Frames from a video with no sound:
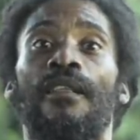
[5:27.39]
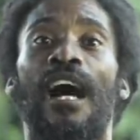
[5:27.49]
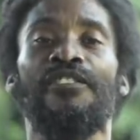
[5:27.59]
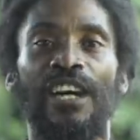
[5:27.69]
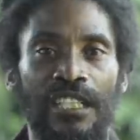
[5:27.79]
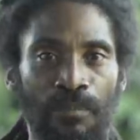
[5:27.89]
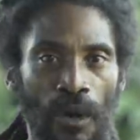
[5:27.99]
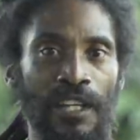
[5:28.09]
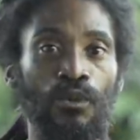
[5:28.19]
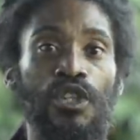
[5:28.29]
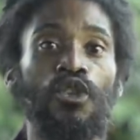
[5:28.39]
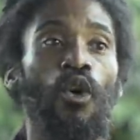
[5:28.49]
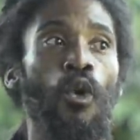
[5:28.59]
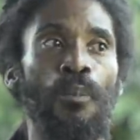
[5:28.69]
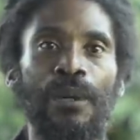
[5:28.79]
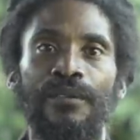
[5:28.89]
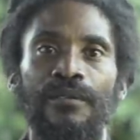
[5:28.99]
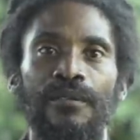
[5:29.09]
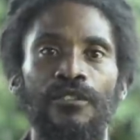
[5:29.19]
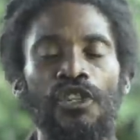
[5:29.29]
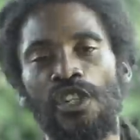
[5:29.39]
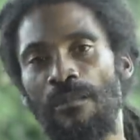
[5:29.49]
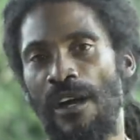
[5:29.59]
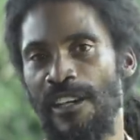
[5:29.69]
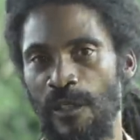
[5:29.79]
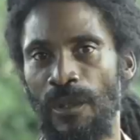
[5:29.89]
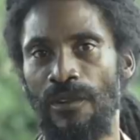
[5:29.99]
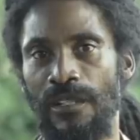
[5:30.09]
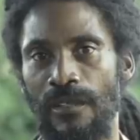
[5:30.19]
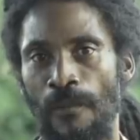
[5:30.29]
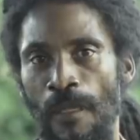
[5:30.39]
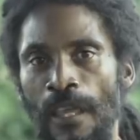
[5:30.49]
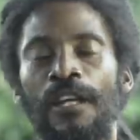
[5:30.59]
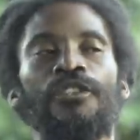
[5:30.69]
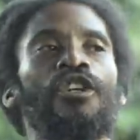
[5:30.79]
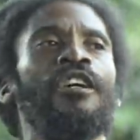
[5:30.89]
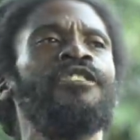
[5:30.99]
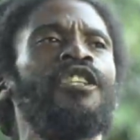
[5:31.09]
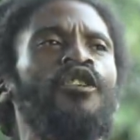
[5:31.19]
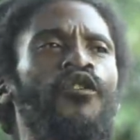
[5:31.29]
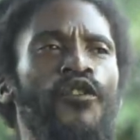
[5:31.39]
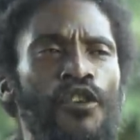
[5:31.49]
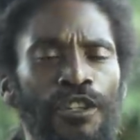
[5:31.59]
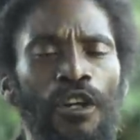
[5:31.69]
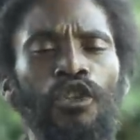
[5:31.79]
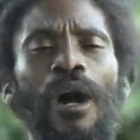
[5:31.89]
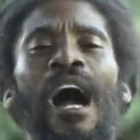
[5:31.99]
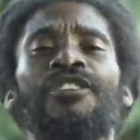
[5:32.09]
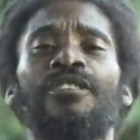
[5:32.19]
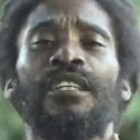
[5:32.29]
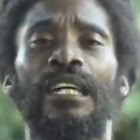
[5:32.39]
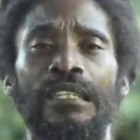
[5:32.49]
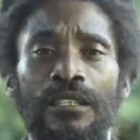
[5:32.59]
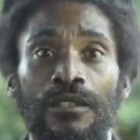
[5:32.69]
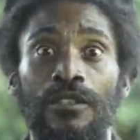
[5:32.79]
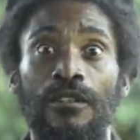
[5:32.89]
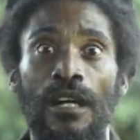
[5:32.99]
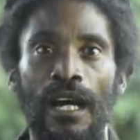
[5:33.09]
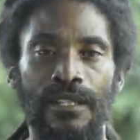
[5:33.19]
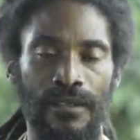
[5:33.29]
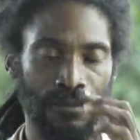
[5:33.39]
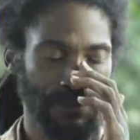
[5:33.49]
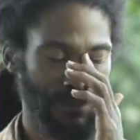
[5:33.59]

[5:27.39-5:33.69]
at that point, was so open to share my experience. To continue further now, to actually get to Christ.